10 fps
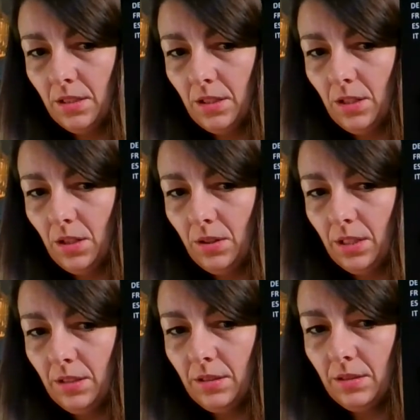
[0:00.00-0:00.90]
You know
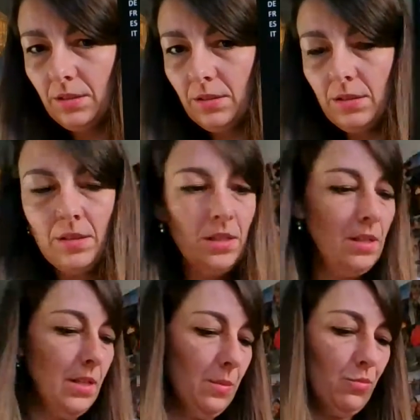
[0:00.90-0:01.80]
that?
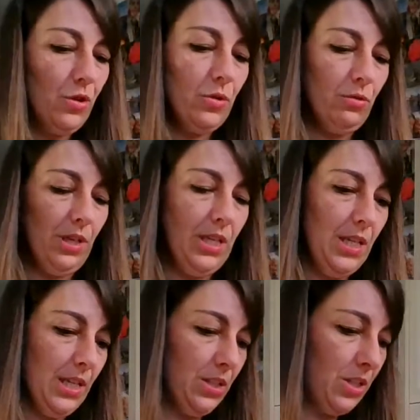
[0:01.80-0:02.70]
Embroidery
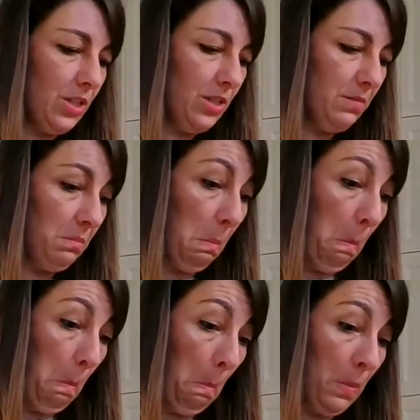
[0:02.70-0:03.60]
kits.
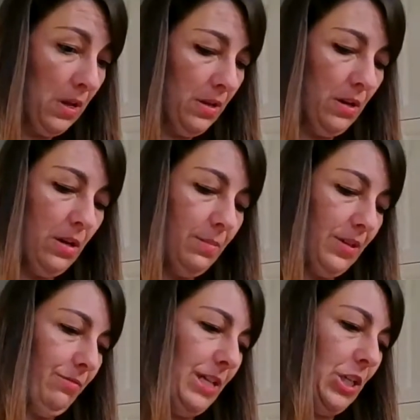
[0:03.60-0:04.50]
Oh,
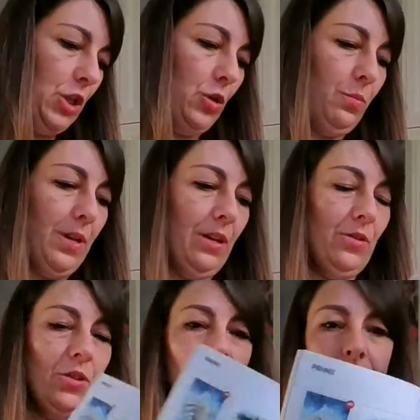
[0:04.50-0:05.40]
but really cute
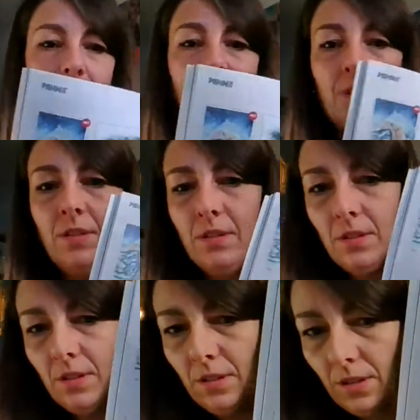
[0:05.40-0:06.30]
patterns.
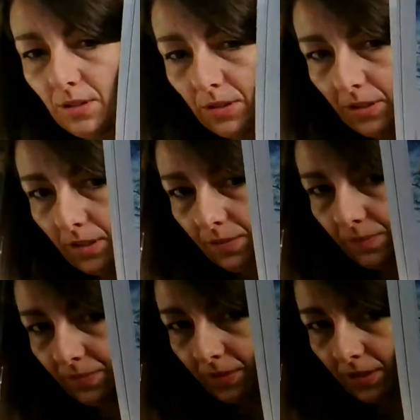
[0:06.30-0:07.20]
Look
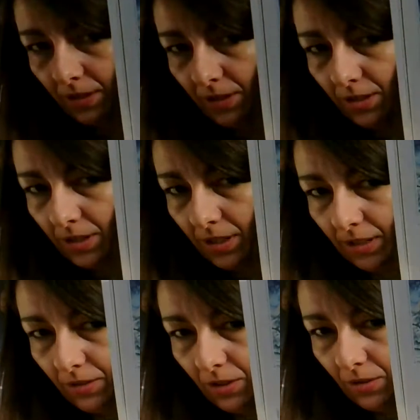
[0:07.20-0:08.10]
how
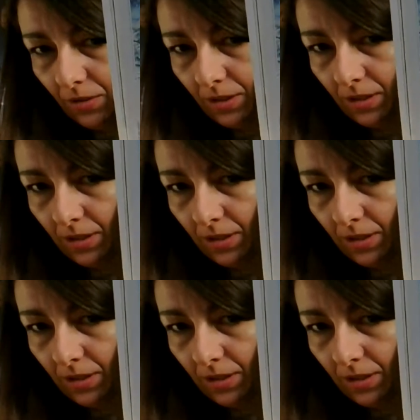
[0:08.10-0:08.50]
cute.